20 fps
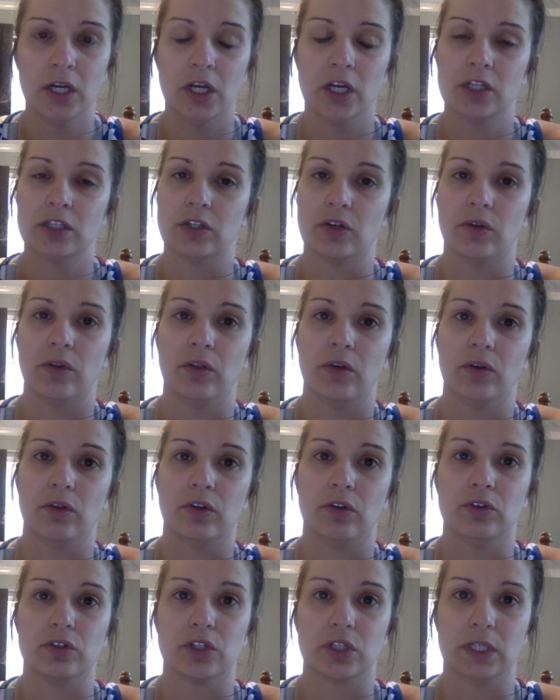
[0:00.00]
So they'll
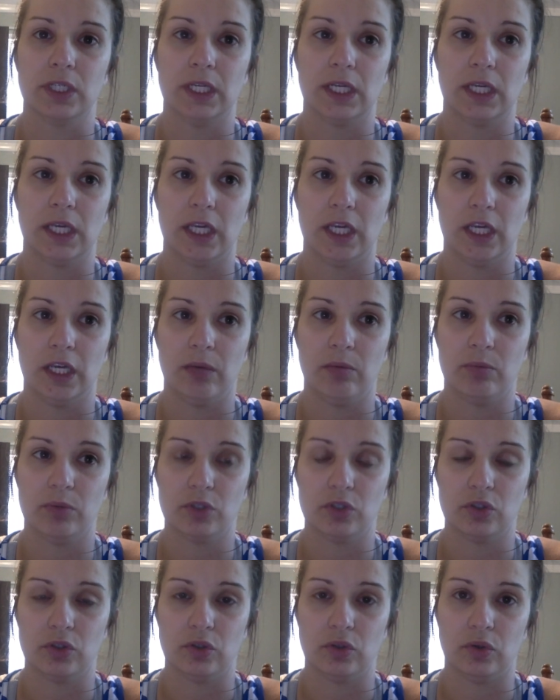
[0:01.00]
usually keep
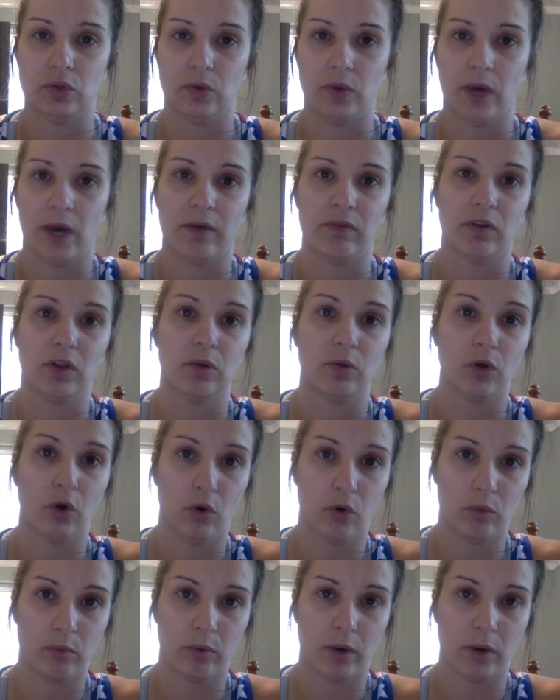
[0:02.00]
to having Coke